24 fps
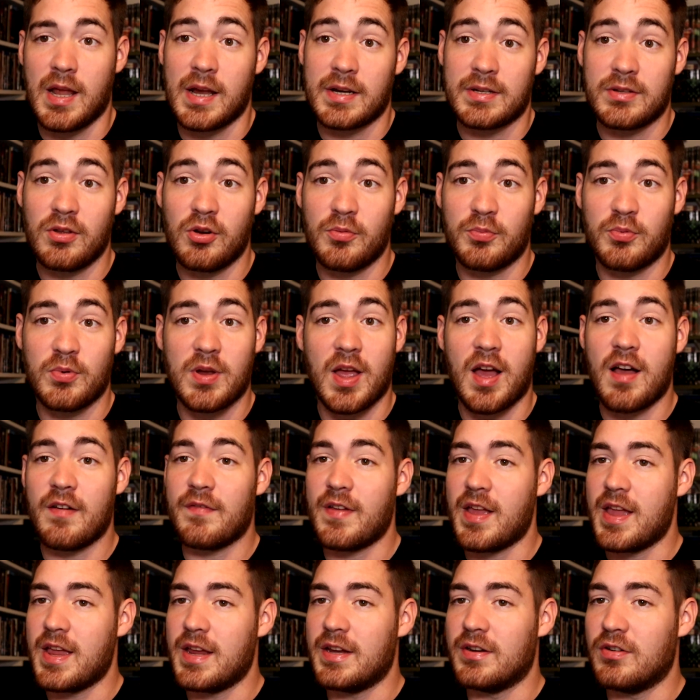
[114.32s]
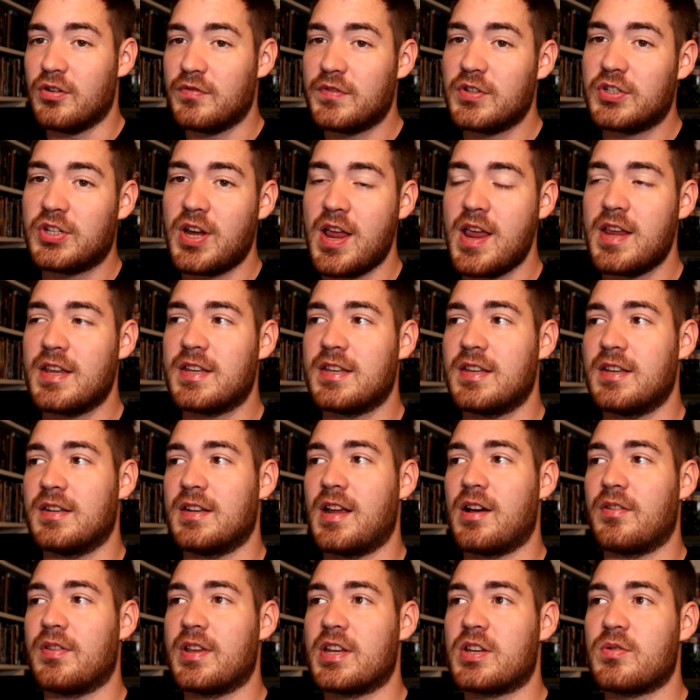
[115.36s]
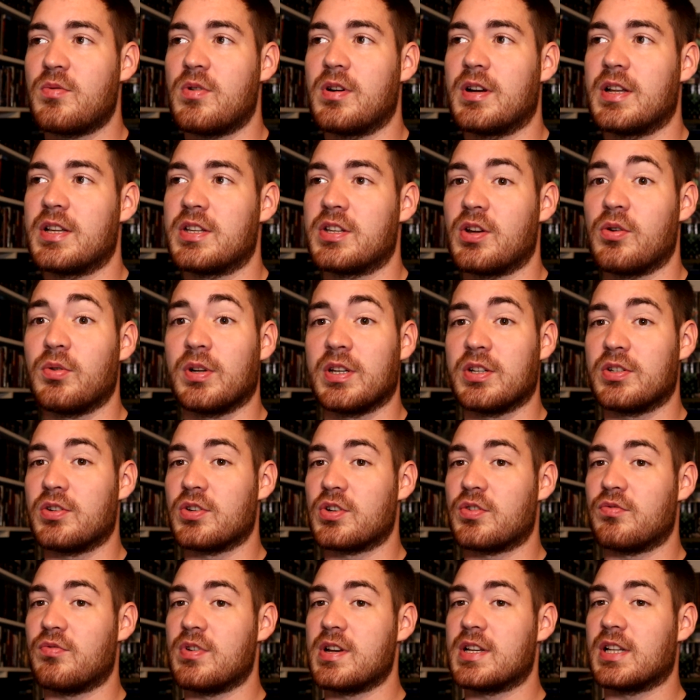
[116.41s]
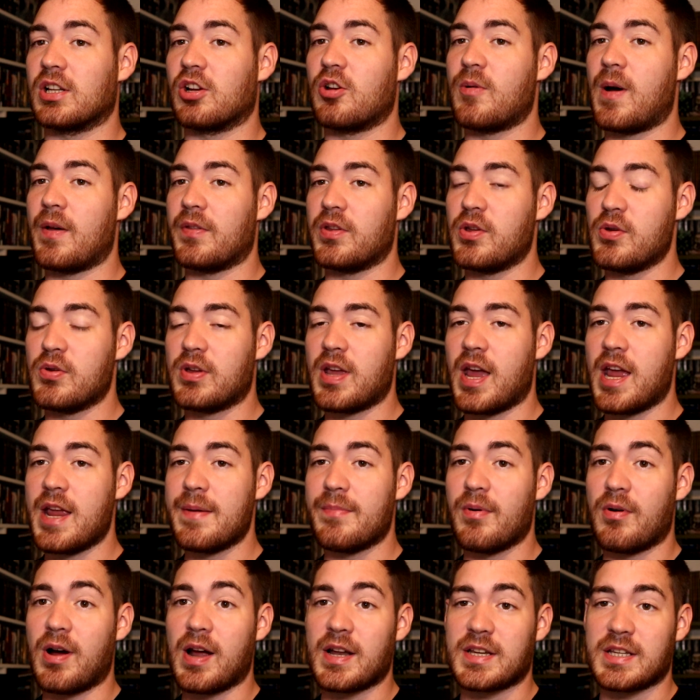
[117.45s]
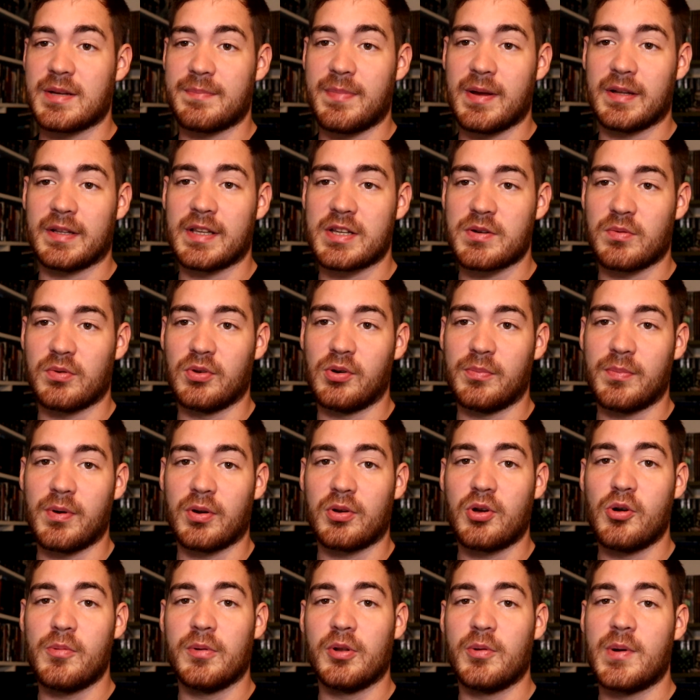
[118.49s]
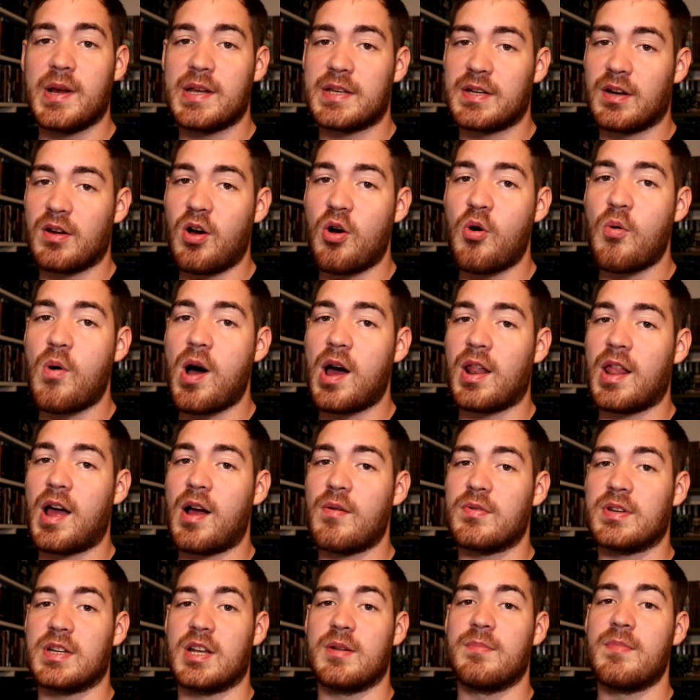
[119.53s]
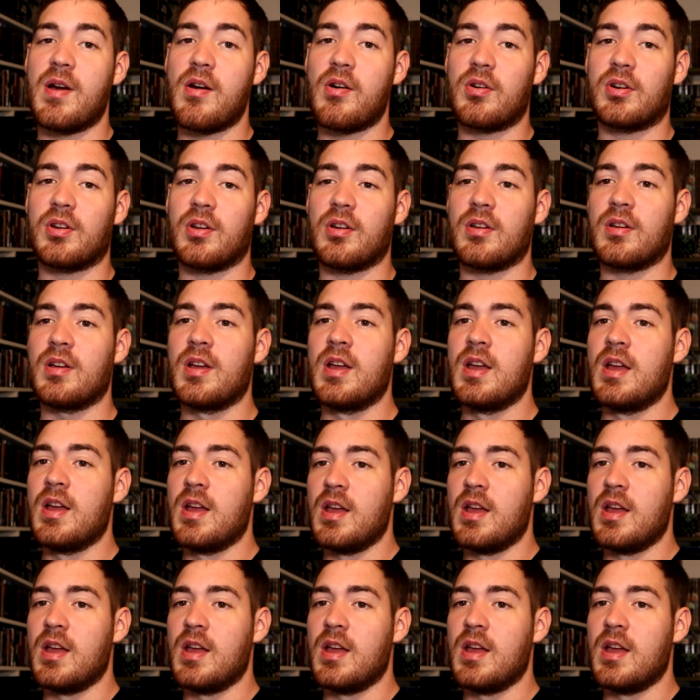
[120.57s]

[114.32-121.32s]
Next up we have another Jason. Now this one has only just recently come out in the UK, but I actually picked this one up a couple of weeks ago while I was in America.